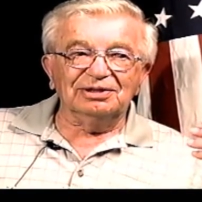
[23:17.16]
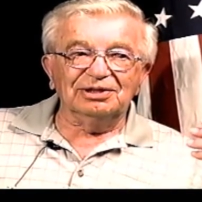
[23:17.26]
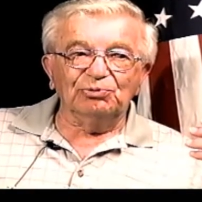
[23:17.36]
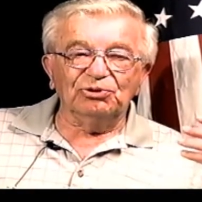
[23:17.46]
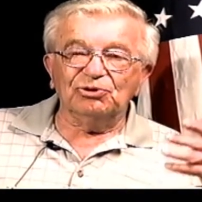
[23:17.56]

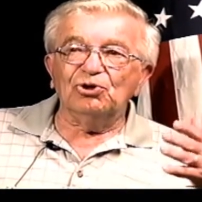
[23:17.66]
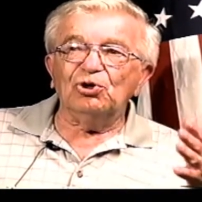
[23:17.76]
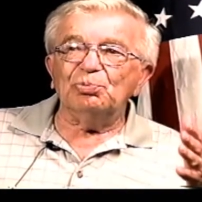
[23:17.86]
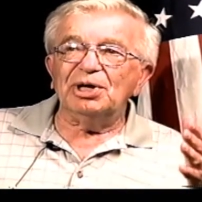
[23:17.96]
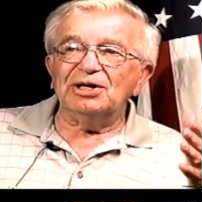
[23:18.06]
there was an
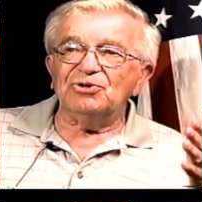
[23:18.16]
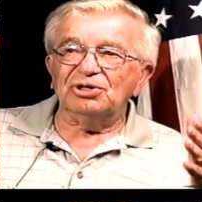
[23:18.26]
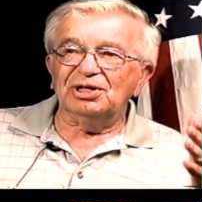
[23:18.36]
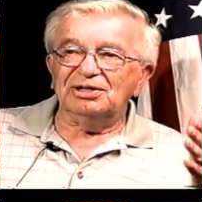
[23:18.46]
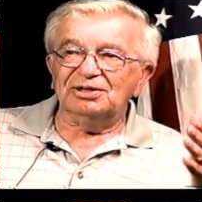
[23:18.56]
old mansion
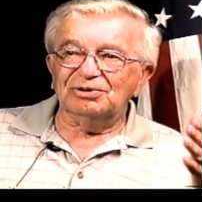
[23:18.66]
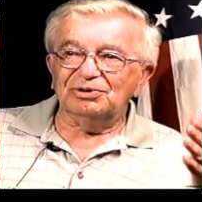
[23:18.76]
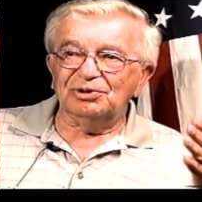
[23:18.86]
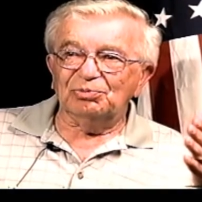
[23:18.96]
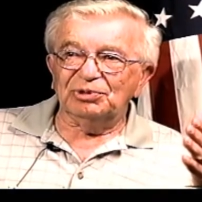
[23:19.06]
that
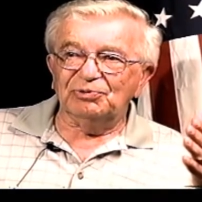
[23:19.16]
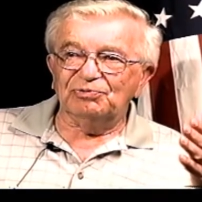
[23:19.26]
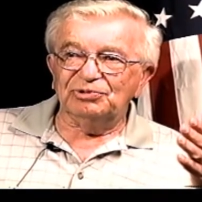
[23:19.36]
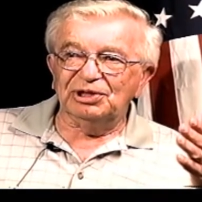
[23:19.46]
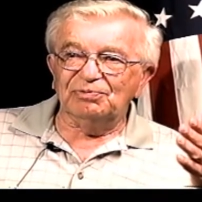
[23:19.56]

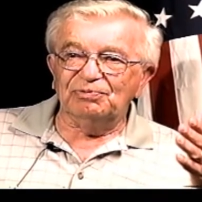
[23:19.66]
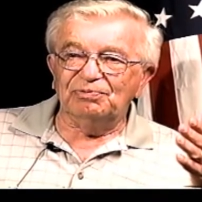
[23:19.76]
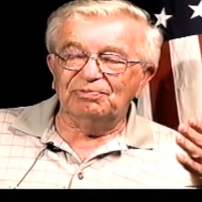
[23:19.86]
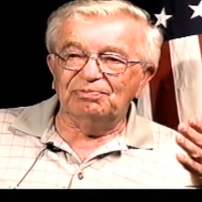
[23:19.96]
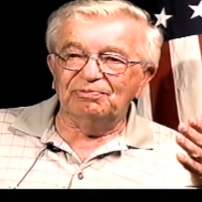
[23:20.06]
they
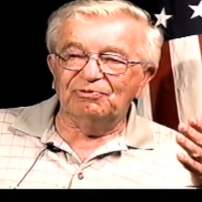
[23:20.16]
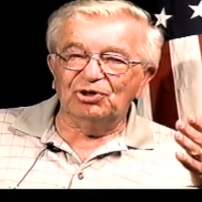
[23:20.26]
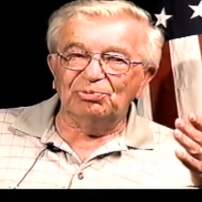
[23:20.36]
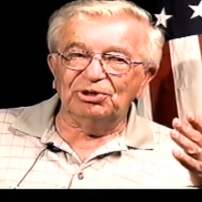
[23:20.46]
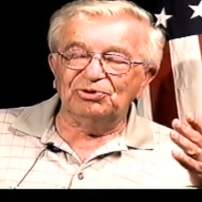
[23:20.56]

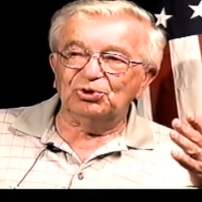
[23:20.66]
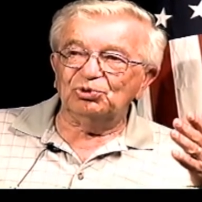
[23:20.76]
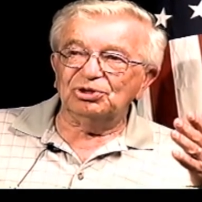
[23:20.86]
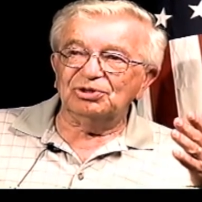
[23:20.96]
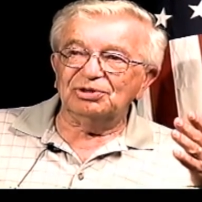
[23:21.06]
formed
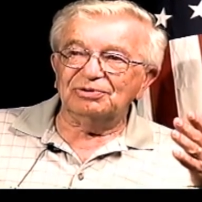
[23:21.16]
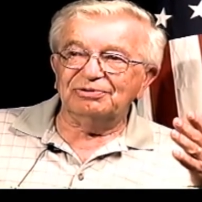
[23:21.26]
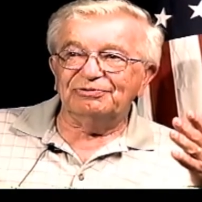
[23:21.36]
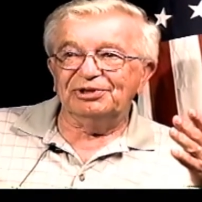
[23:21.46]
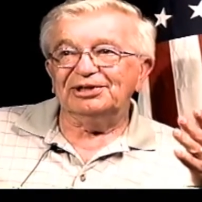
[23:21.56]
into a
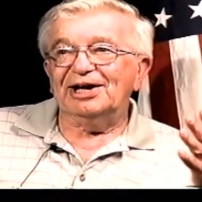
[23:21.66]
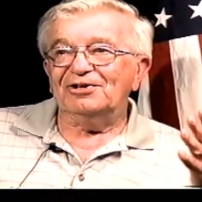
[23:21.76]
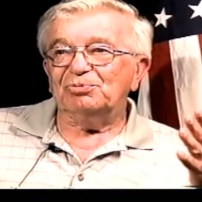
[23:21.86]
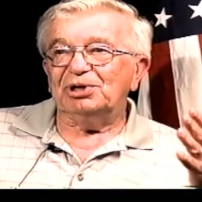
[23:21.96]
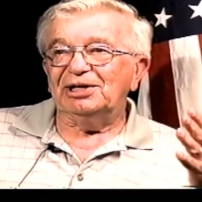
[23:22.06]
field
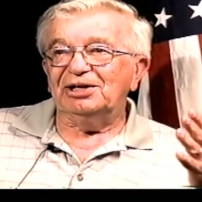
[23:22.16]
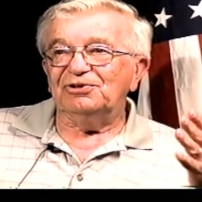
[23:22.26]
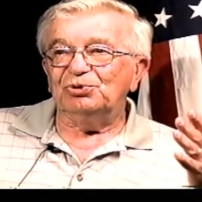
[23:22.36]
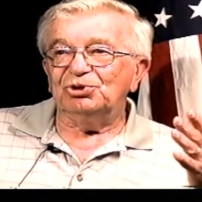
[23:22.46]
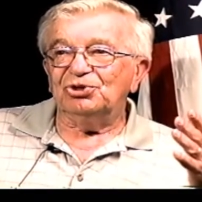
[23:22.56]
hospital, I guess
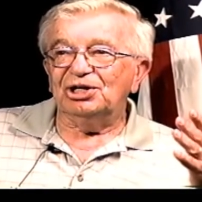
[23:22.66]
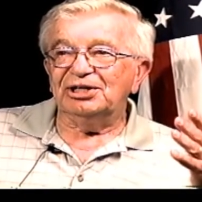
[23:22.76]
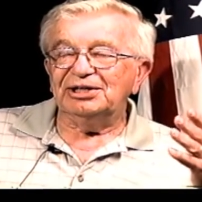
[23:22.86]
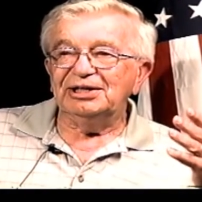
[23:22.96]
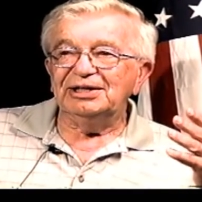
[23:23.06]
you would call it,